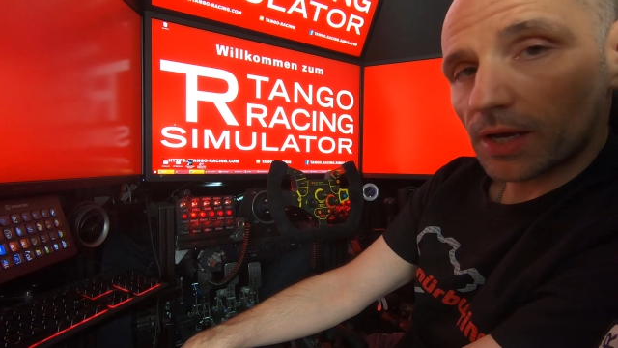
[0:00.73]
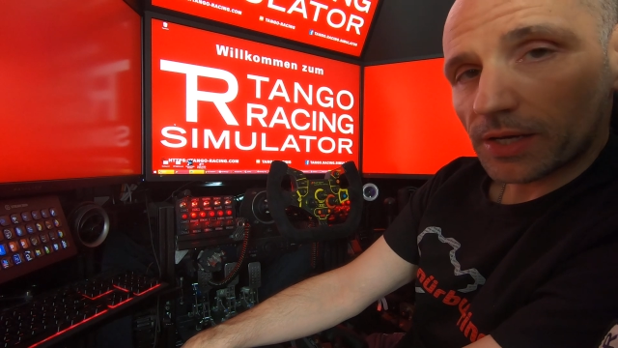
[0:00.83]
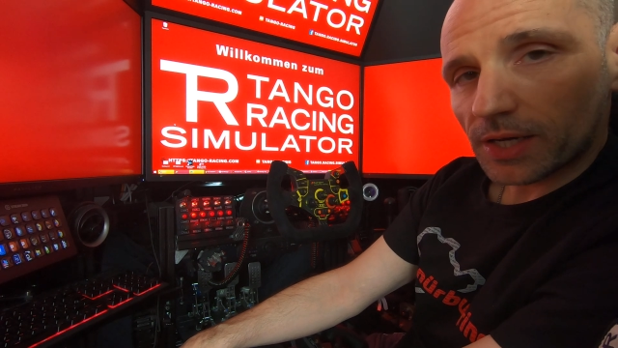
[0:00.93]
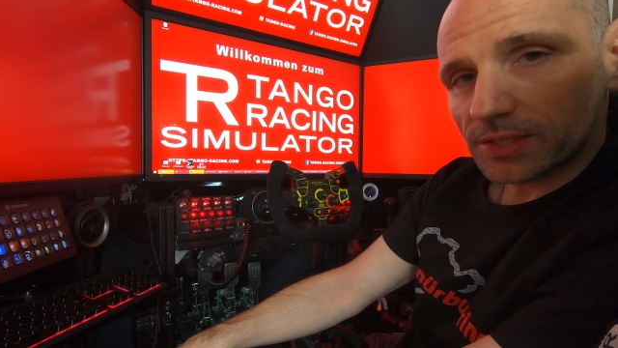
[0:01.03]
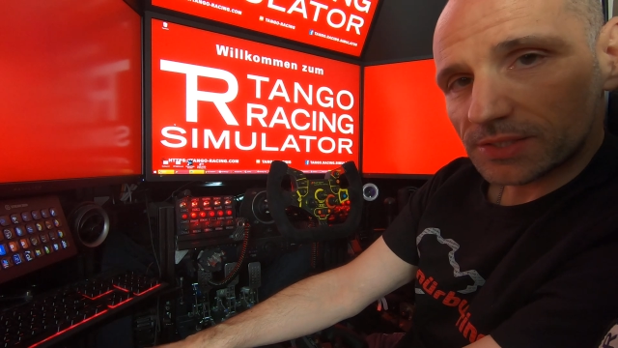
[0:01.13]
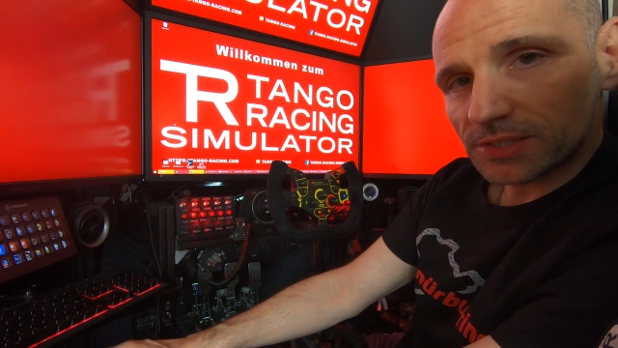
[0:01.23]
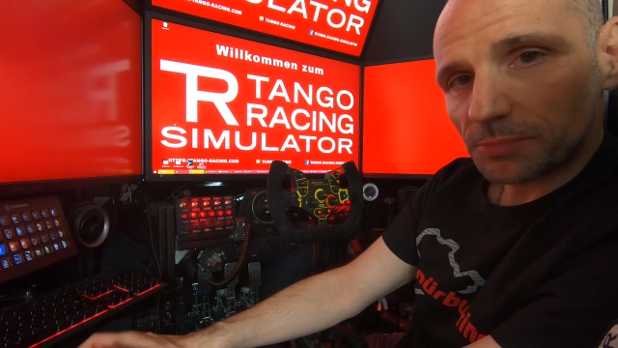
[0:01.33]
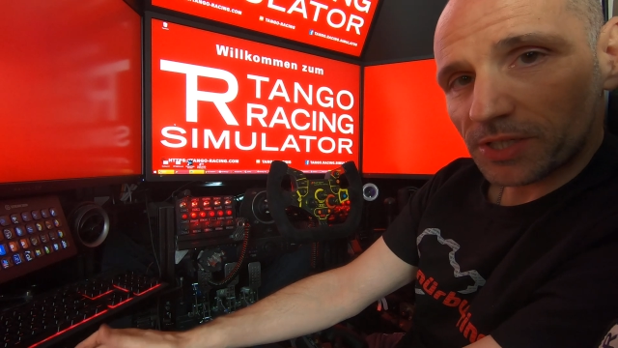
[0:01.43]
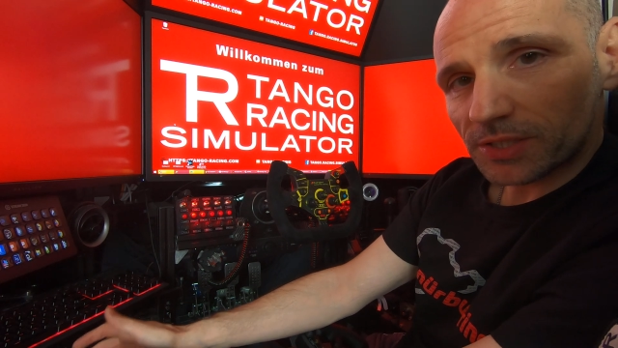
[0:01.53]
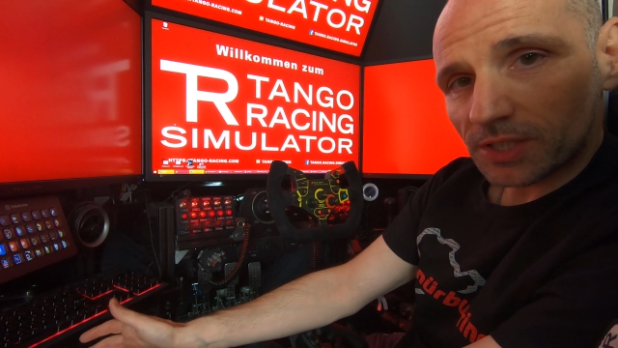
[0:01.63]
Hi guys, this is
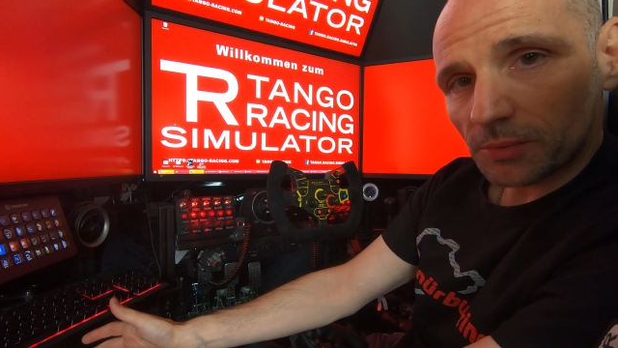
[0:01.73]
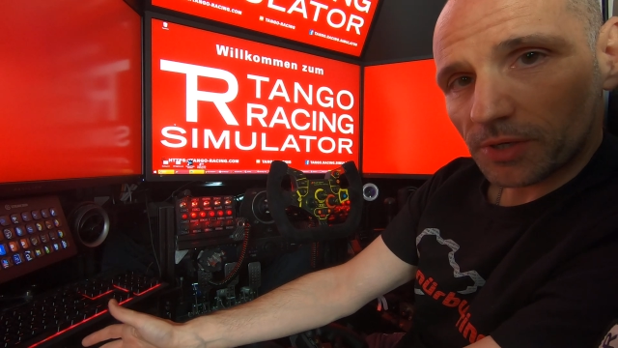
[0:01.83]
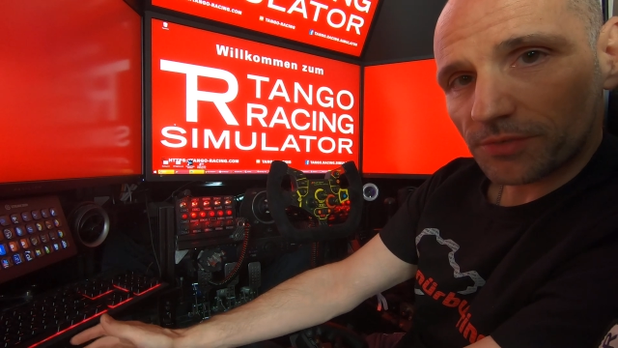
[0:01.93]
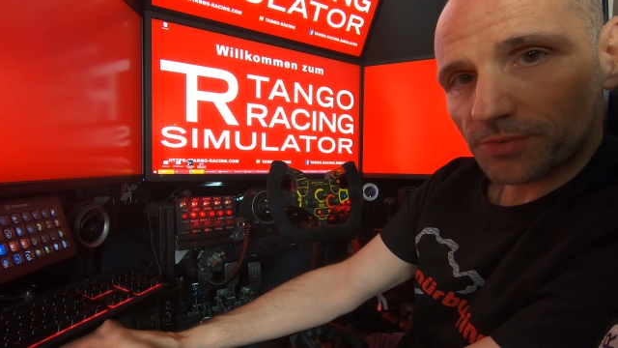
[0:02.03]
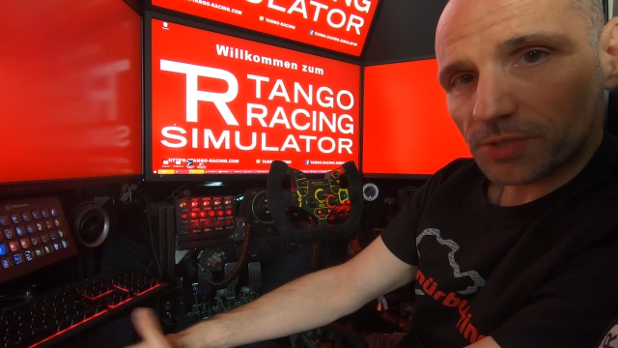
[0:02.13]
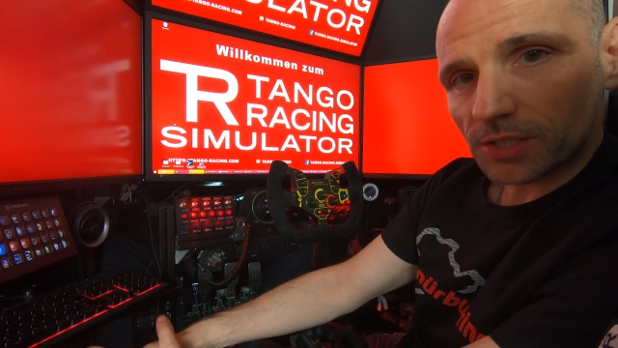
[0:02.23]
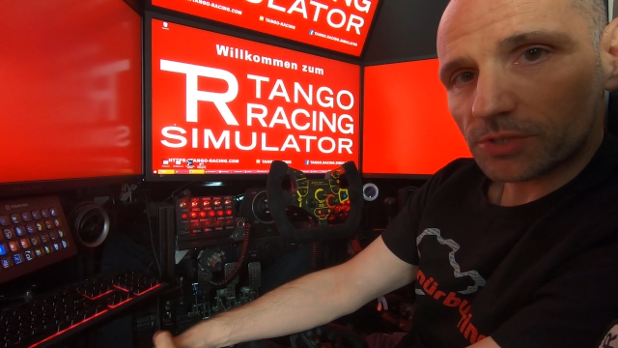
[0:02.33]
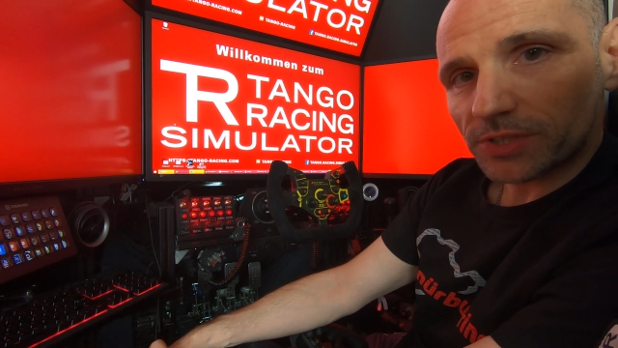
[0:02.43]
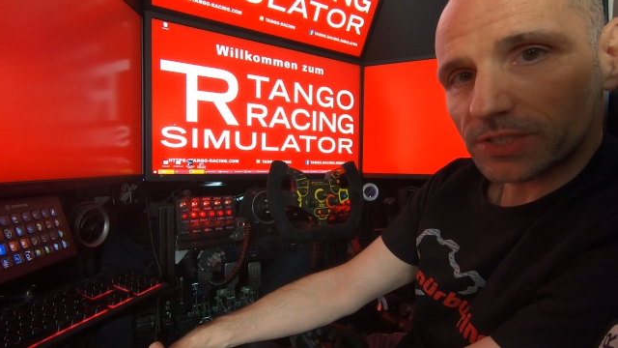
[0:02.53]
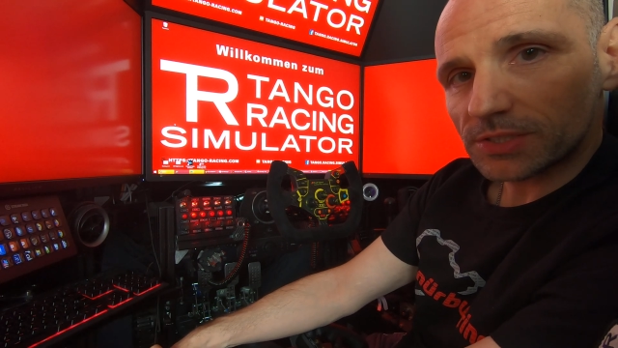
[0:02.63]
Bernhard Geber from
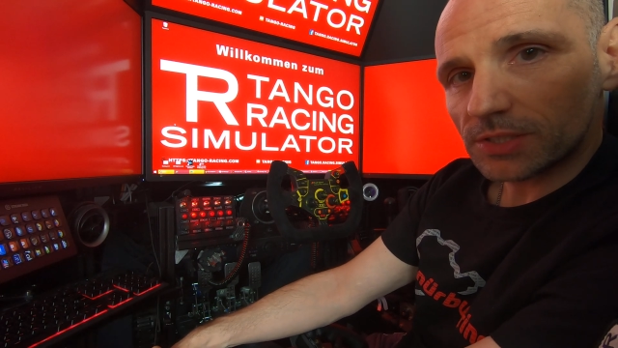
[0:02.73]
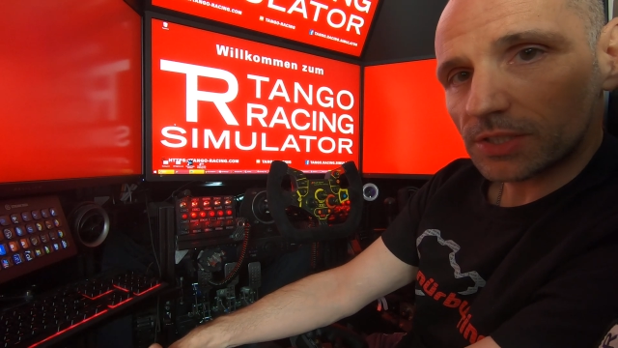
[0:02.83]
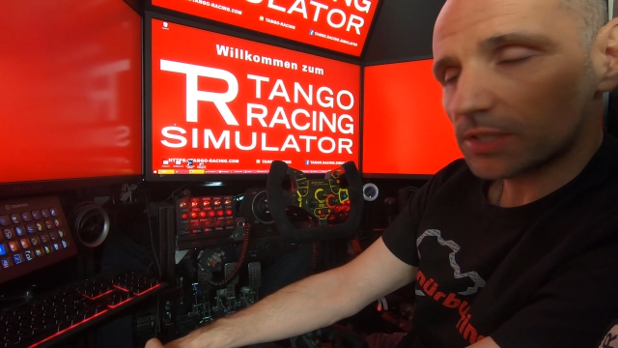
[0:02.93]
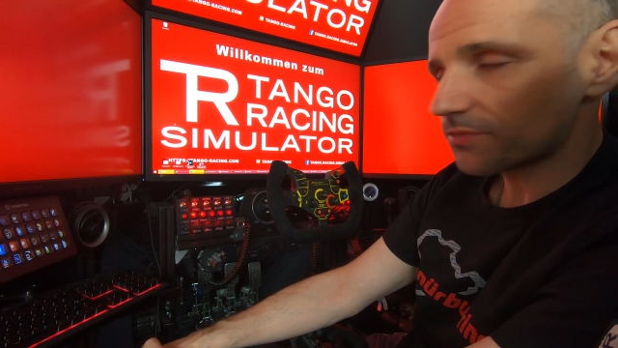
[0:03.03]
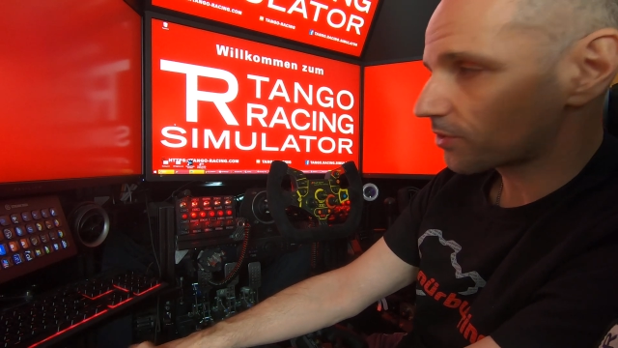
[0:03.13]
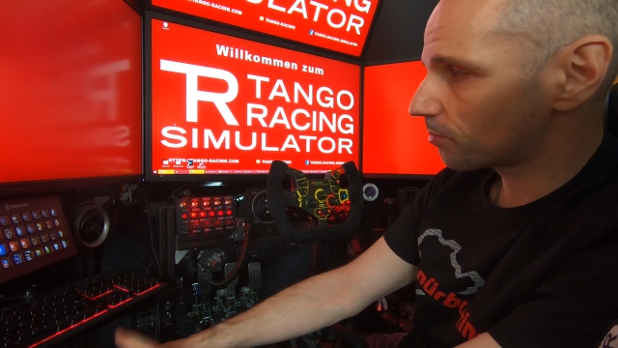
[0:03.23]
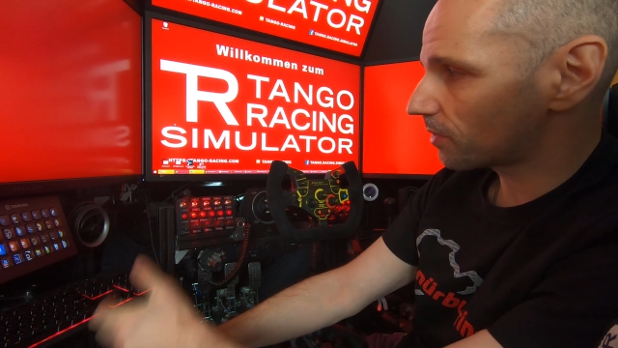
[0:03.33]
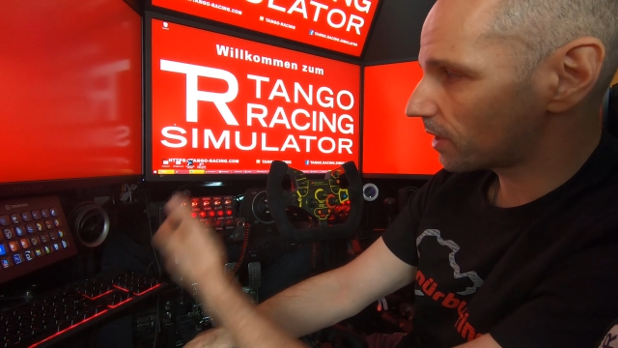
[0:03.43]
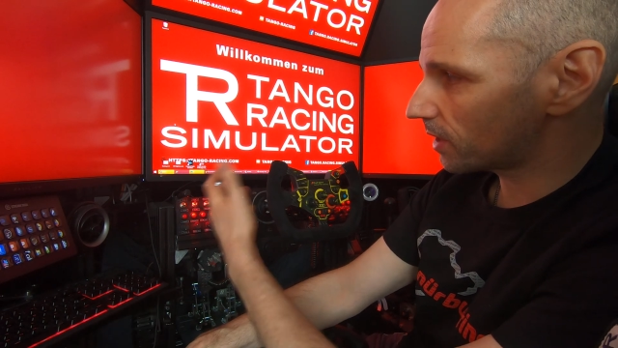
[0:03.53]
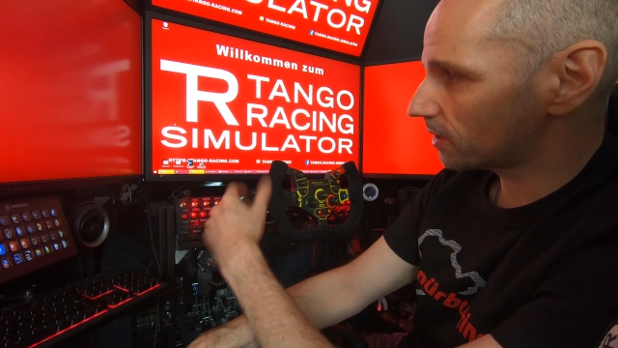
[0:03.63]
TANGO Racing here from
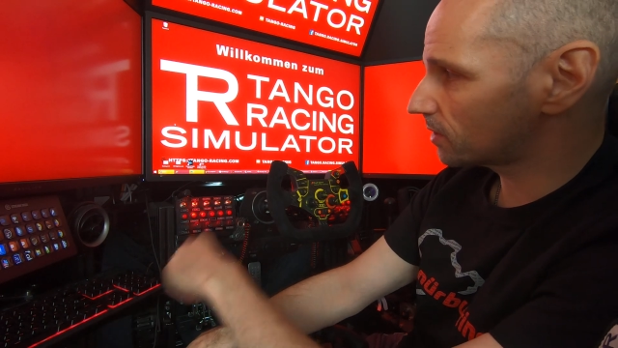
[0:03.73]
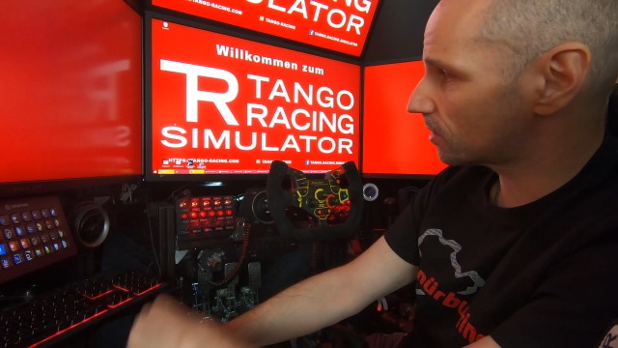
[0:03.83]
my